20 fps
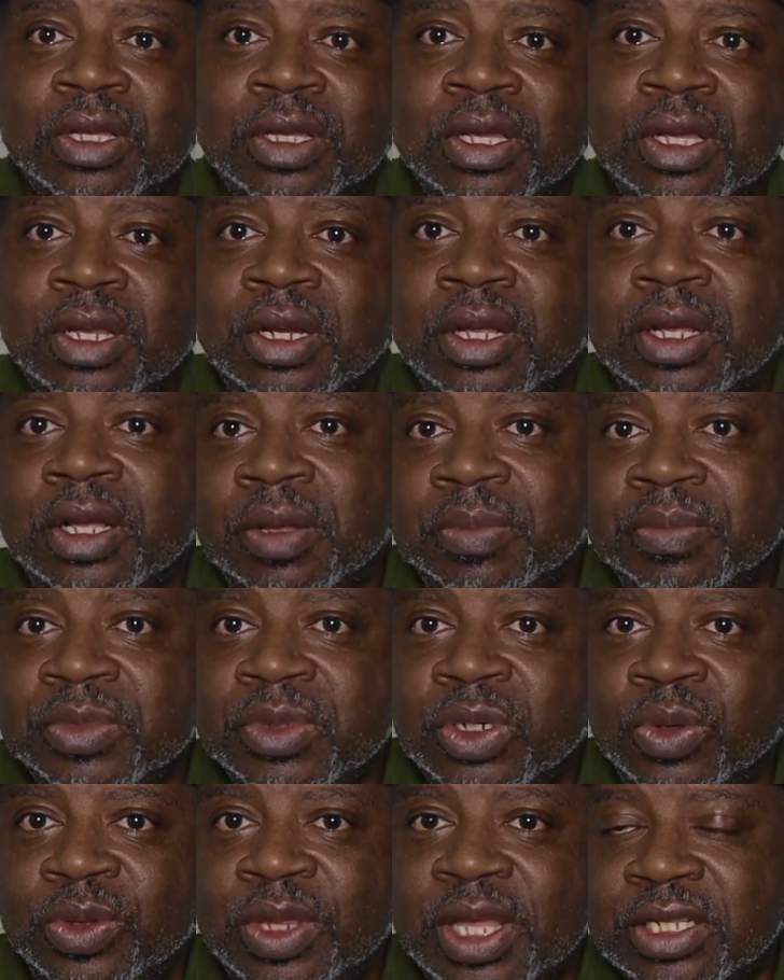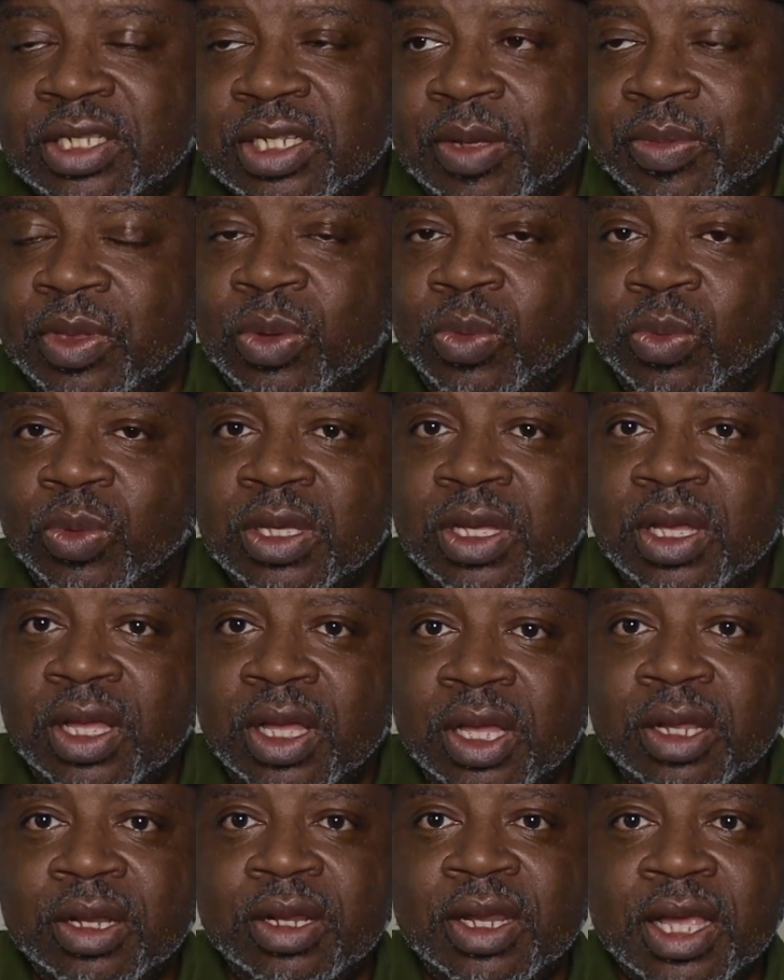And that's something we
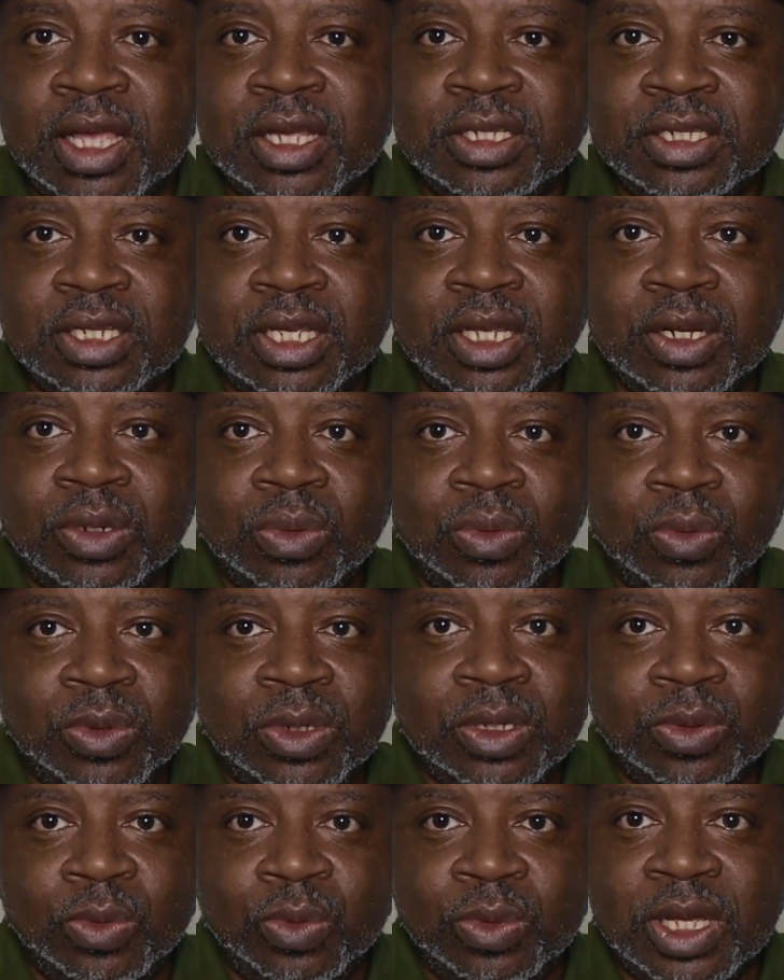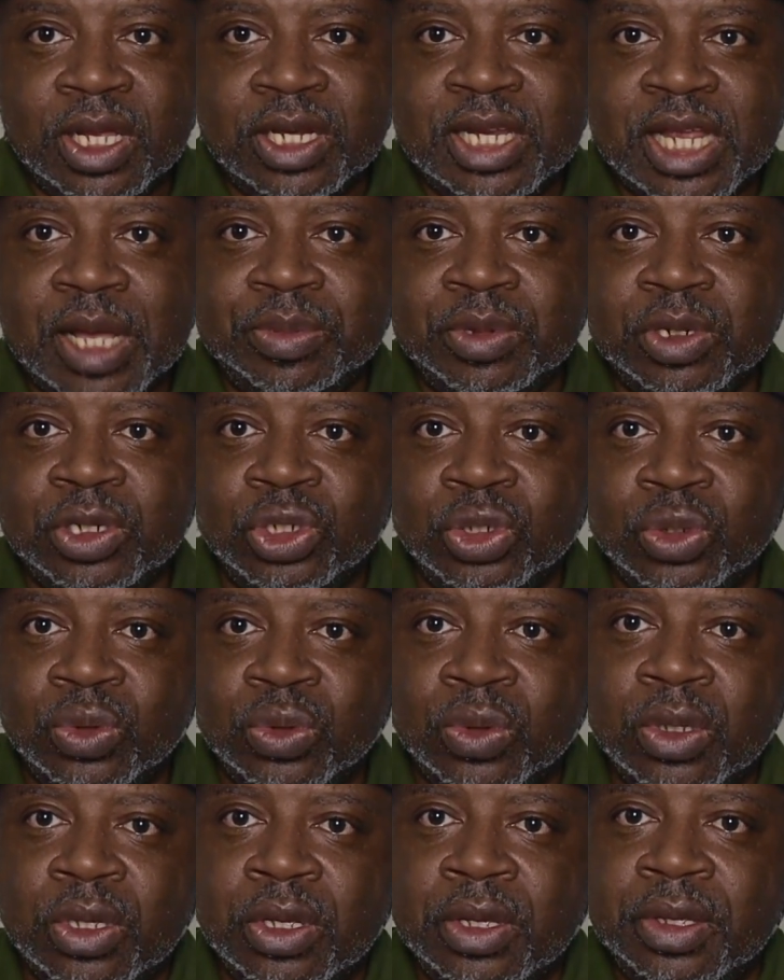like I said, we adapted
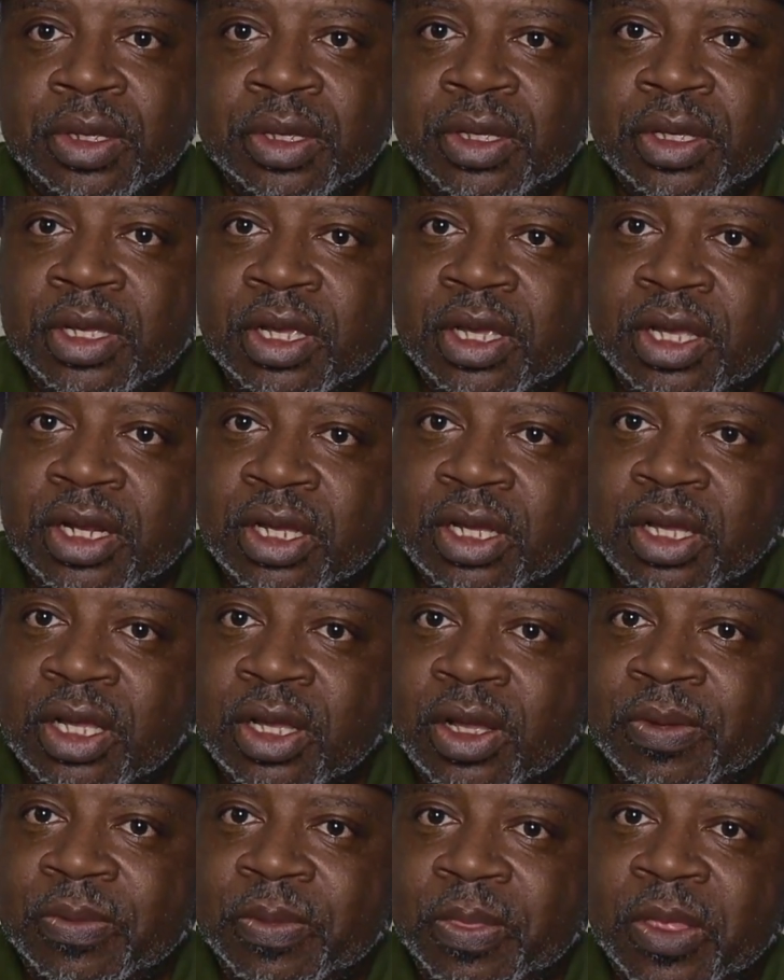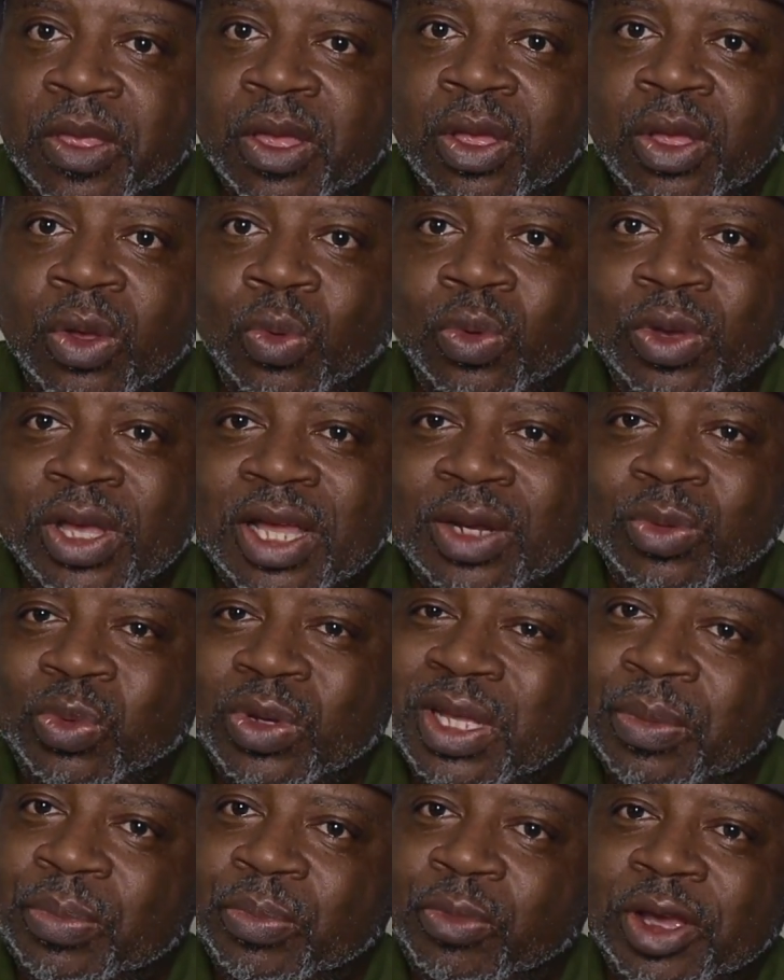to, and
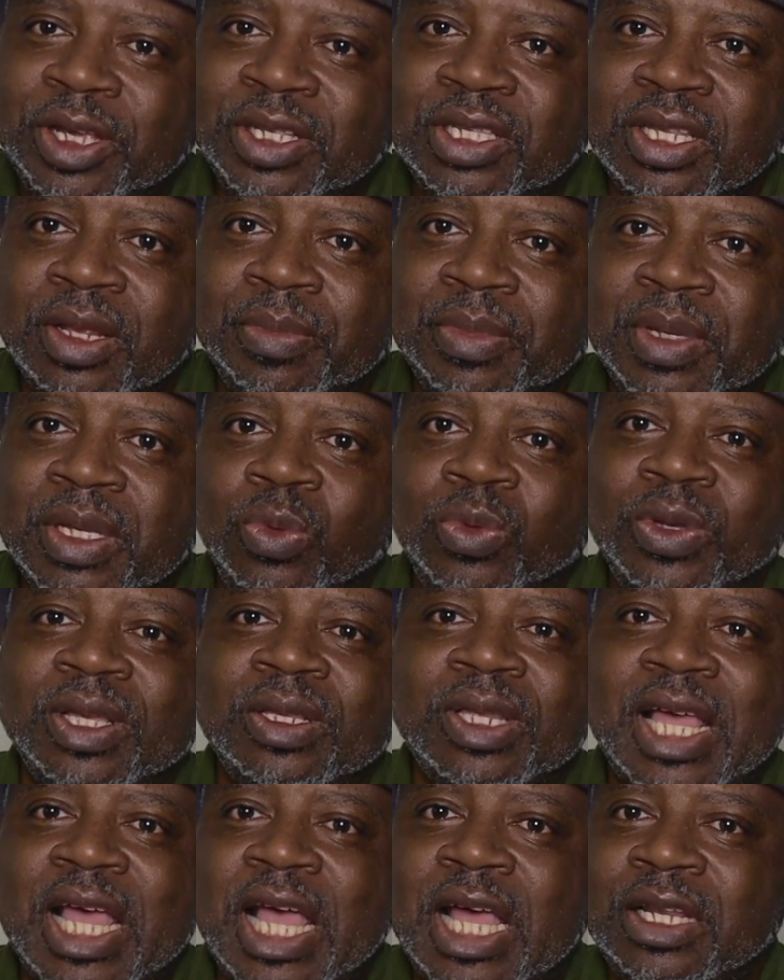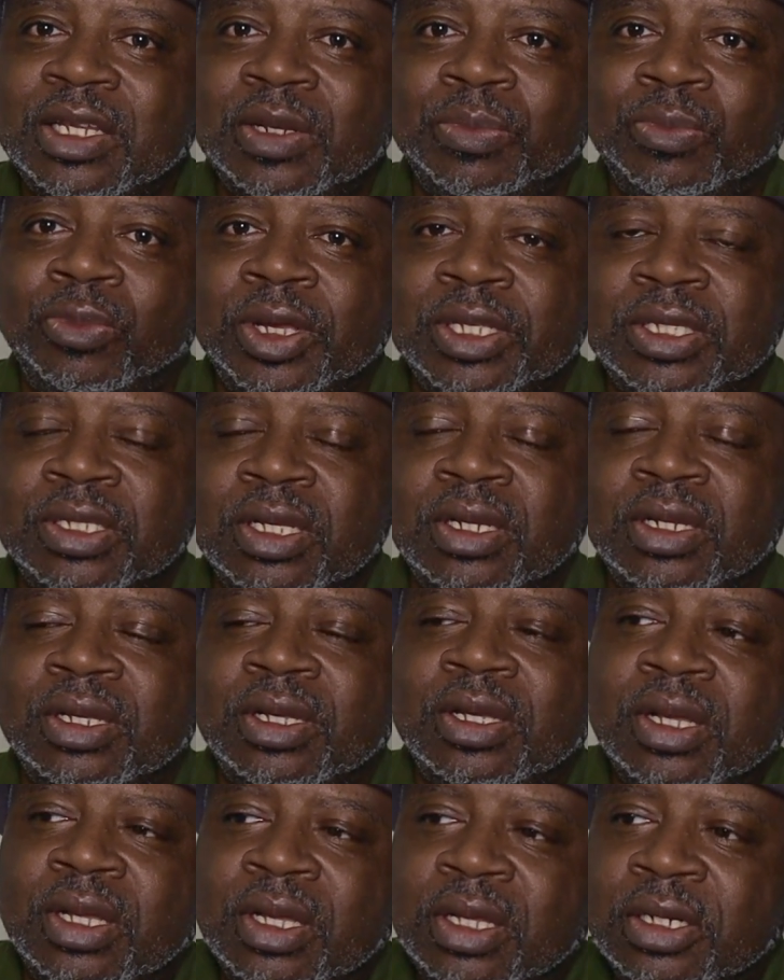we embrace it. I mean, we had to embrace it.
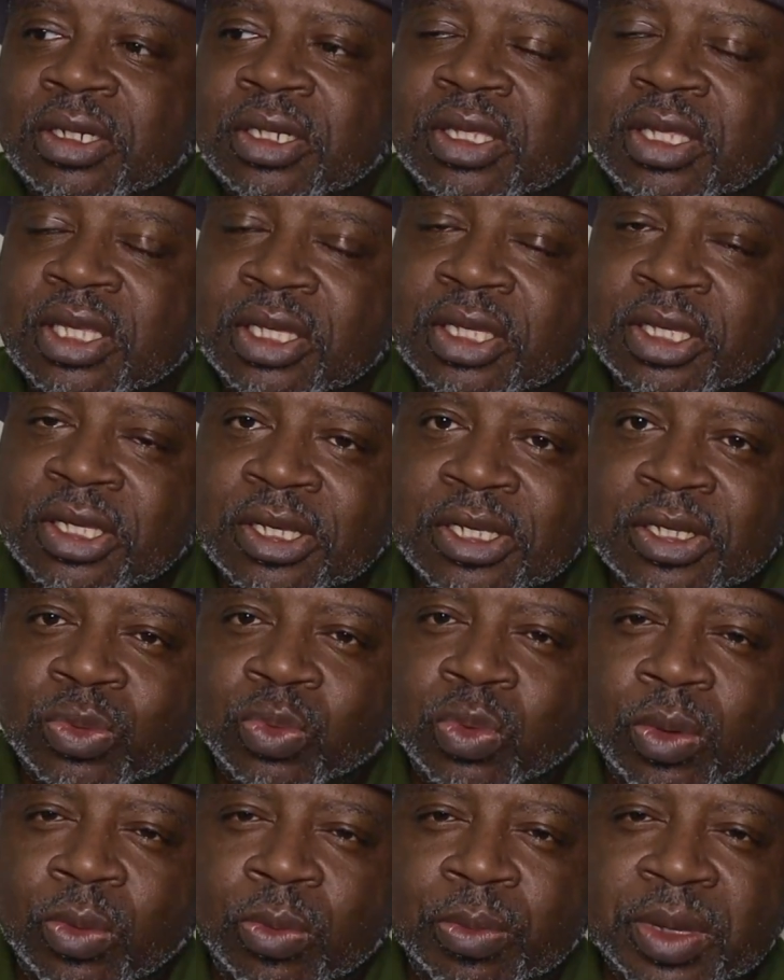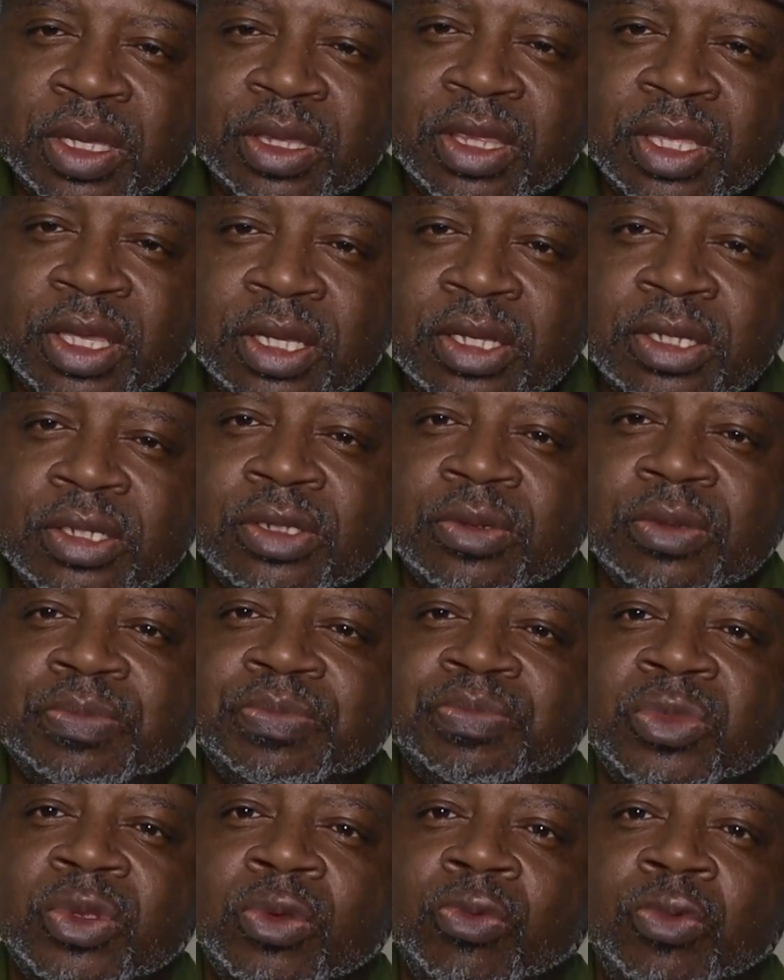The thing is, what would make things
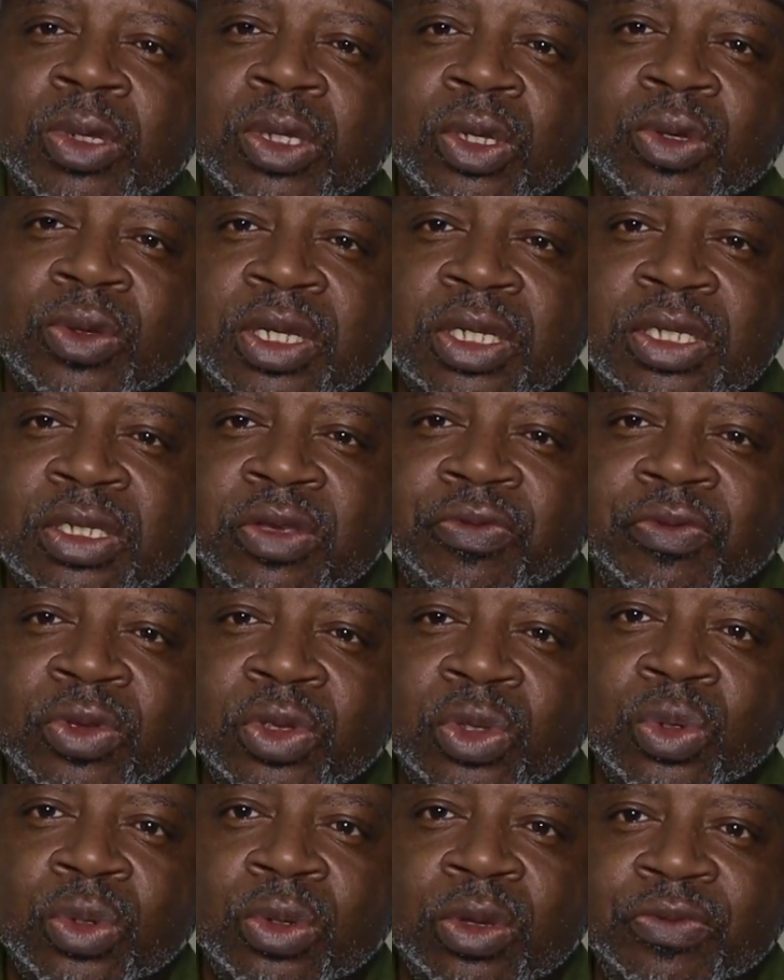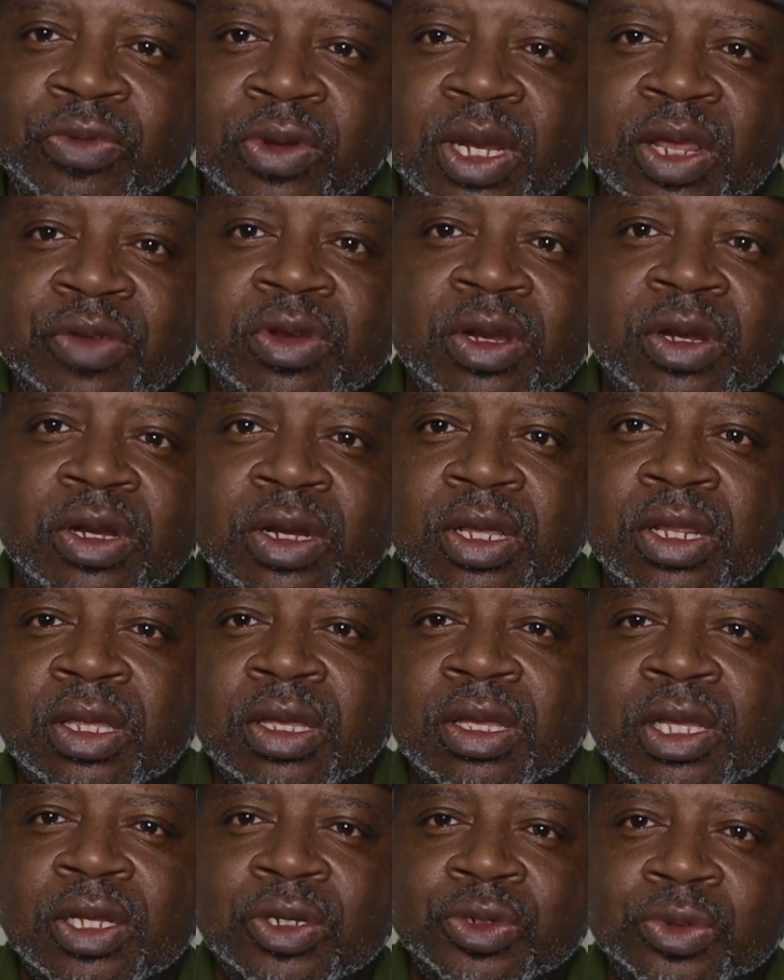real easy for you if you're living in another
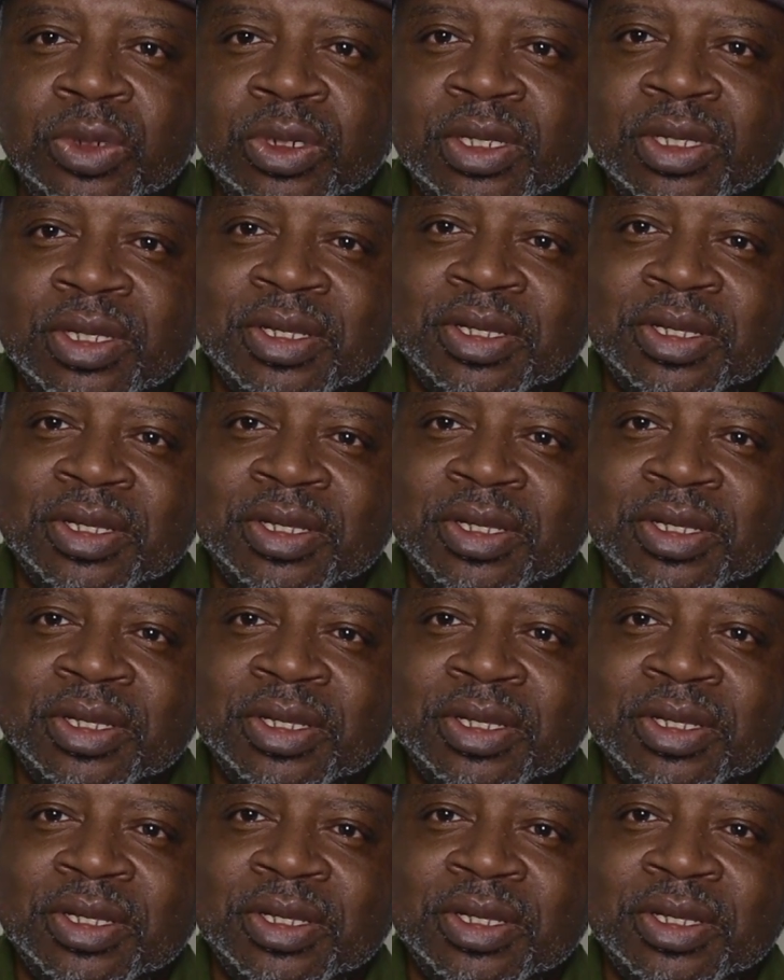country?